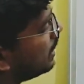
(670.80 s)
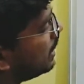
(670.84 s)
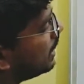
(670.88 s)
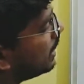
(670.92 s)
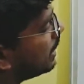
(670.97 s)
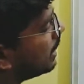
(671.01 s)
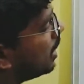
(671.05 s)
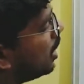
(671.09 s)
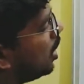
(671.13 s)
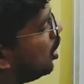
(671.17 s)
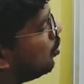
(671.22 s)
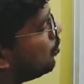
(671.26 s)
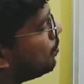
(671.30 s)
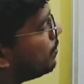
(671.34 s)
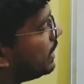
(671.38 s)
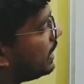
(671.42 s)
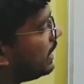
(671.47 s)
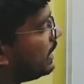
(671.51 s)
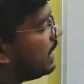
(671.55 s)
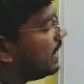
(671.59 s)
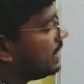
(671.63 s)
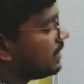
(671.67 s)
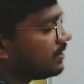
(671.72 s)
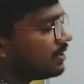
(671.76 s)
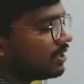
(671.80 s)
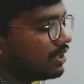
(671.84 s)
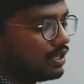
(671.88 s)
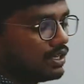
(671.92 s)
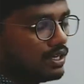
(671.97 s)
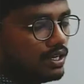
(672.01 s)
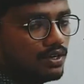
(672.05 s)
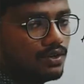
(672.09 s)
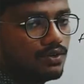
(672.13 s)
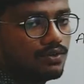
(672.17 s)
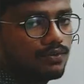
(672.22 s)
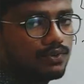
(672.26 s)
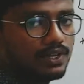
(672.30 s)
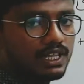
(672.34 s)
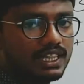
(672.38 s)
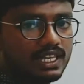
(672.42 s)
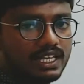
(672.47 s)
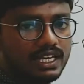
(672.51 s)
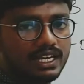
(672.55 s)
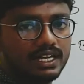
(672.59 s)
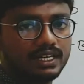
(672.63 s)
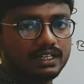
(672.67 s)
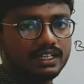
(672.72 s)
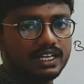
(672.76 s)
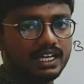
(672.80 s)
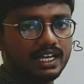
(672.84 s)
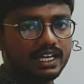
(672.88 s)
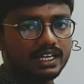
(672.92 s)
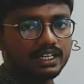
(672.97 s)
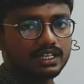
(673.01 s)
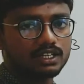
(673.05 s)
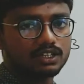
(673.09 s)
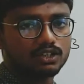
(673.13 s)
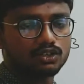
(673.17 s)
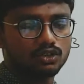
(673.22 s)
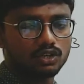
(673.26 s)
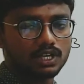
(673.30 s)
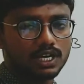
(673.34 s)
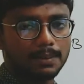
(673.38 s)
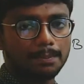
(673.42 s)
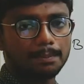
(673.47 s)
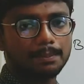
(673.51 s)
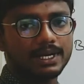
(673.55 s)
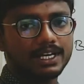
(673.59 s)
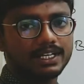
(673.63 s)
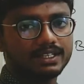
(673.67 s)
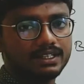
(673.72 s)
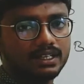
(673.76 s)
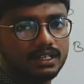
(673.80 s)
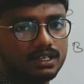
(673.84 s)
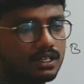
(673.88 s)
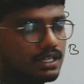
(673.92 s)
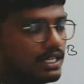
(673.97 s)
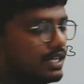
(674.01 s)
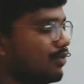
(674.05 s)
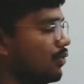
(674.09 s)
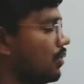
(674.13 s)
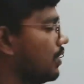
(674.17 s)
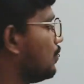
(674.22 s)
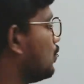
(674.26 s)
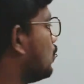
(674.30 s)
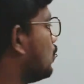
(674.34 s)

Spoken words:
in how many days will they take to complete the given